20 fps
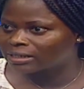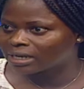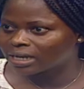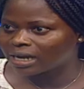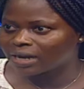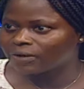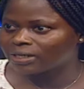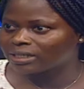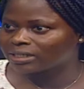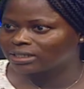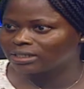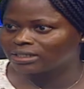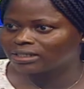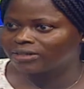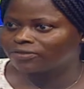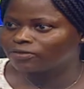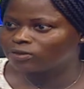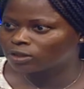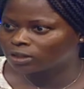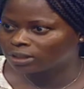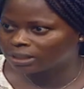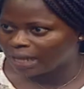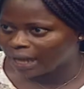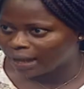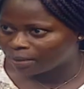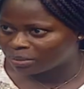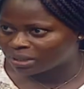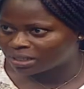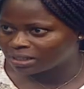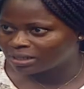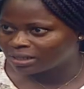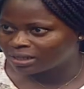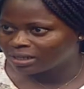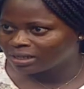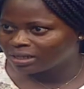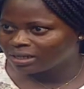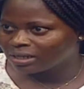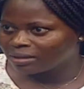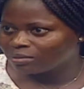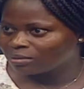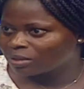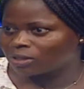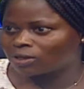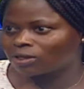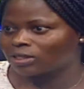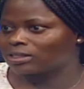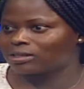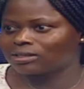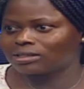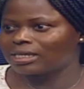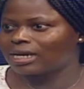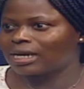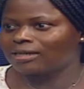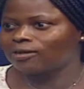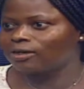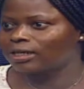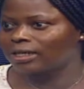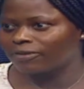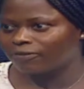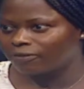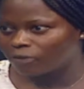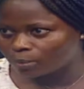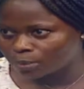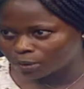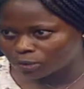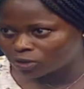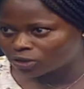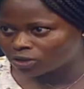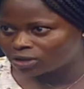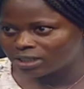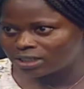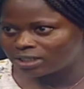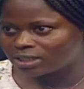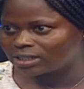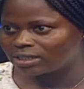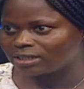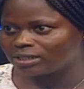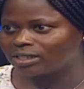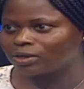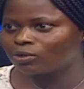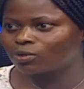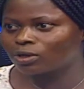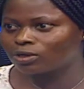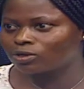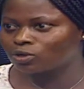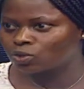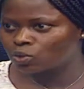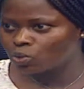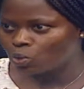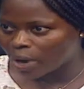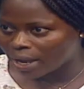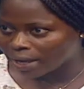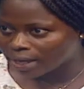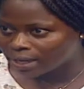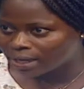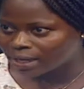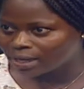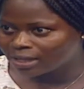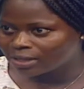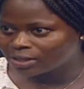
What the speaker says: Currently, they've joined army because they are looking for opportunity. They want to work.